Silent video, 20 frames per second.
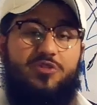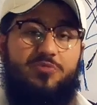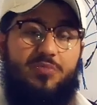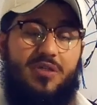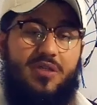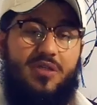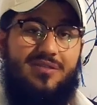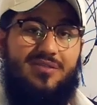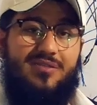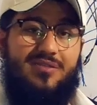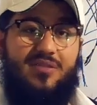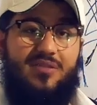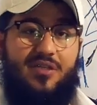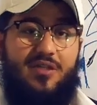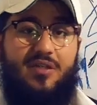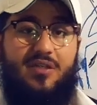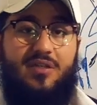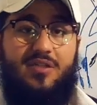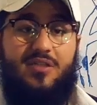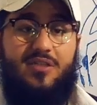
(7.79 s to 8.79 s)
which means
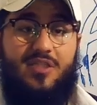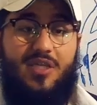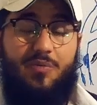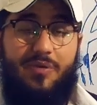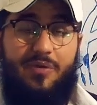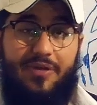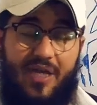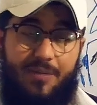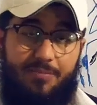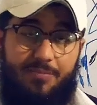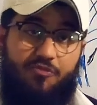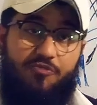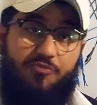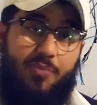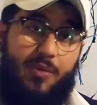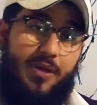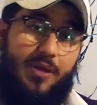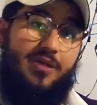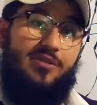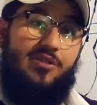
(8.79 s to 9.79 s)
the severe type
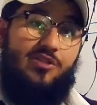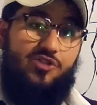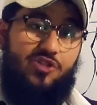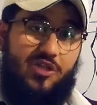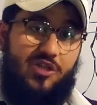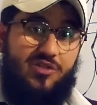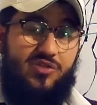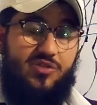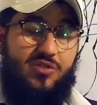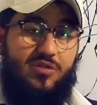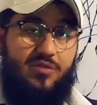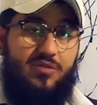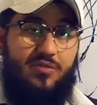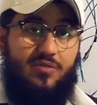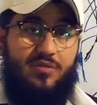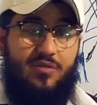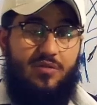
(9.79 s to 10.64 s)
of pain in the chest.